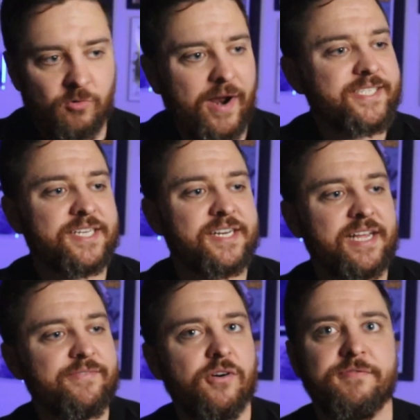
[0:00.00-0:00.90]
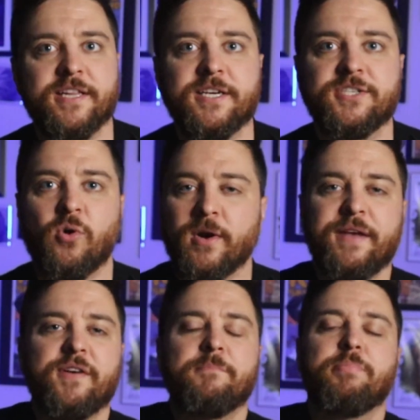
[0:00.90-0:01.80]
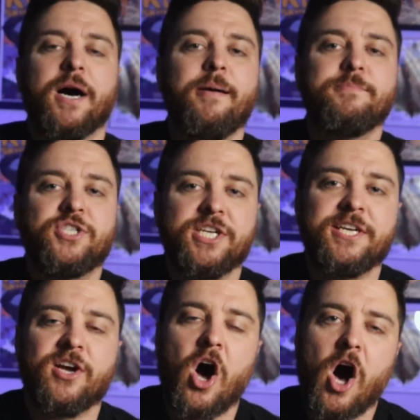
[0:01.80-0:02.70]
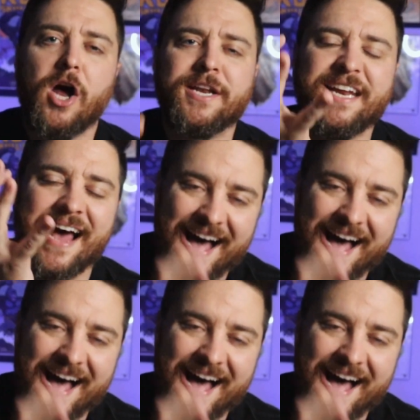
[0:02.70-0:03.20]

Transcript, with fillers: Resident Evil Village, or even P U B G on an